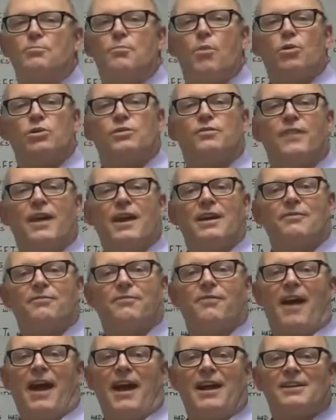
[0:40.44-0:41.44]
MOSFET
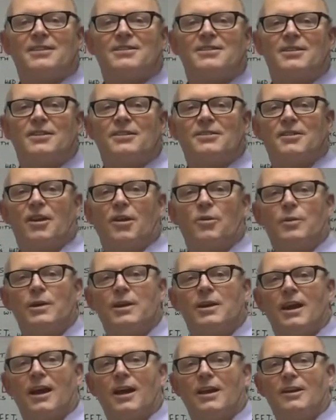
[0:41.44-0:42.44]
facts. So
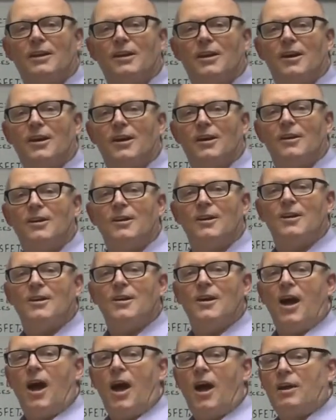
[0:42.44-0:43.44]
we can
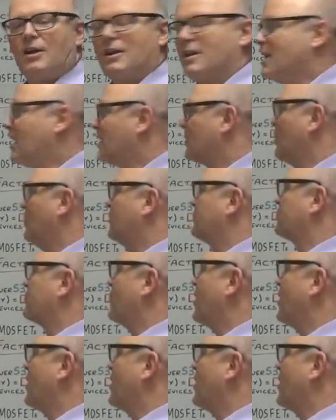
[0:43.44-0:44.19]
kick off